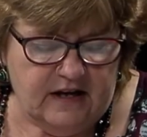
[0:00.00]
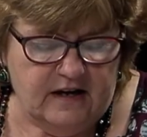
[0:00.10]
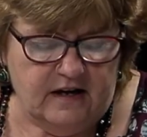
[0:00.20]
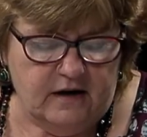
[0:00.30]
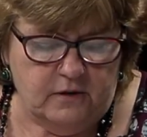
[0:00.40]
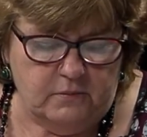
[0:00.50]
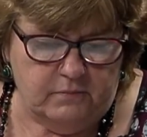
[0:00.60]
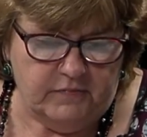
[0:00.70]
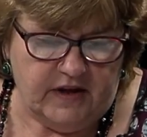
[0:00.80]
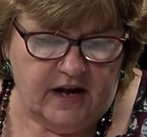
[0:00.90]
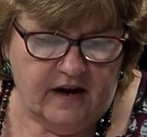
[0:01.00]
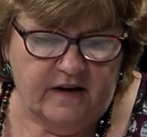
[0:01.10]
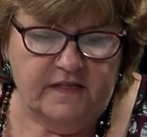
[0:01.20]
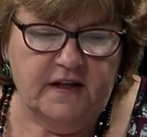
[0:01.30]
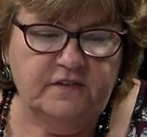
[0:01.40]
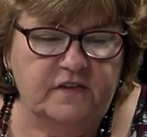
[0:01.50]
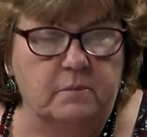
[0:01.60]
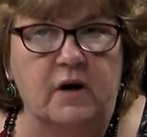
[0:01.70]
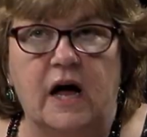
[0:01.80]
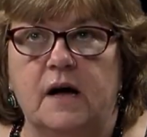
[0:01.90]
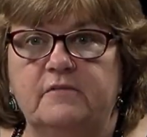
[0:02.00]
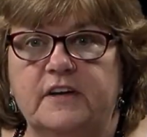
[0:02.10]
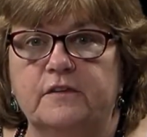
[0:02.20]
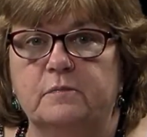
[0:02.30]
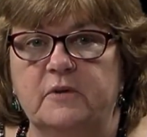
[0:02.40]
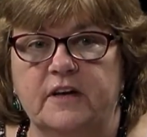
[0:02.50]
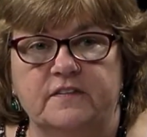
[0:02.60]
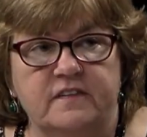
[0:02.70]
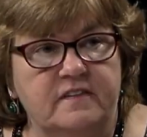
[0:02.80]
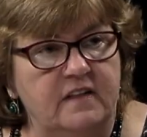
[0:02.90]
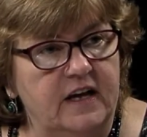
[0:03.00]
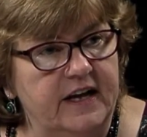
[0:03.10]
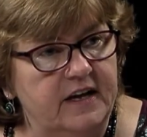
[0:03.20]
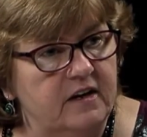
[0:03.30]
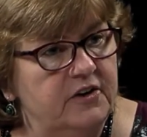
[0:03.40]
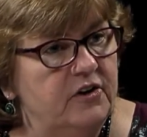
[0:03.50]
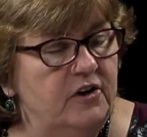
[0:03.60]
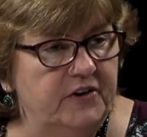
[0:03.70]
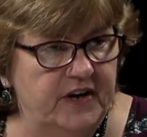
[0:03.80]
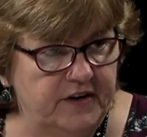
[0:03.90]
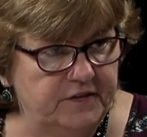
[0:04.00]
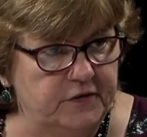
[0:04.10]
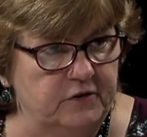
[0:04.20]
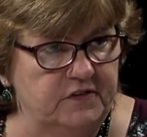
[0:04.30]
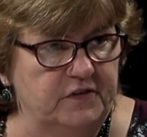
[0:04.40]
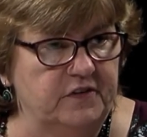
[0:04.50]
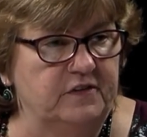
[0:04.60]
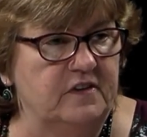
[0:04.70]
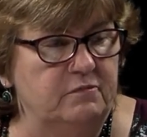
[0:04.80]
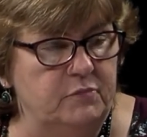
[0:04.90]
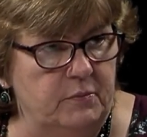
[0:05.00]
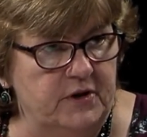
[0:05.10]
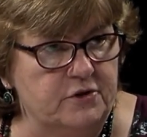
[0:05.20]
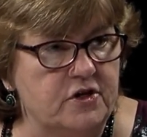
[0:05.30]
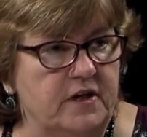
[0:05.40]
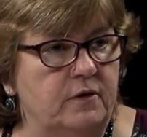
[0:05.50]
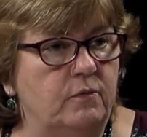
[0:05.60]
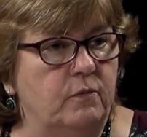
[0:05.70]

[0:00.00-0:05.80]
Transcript: Um, and then some obvious places like adult day services of Bemidji,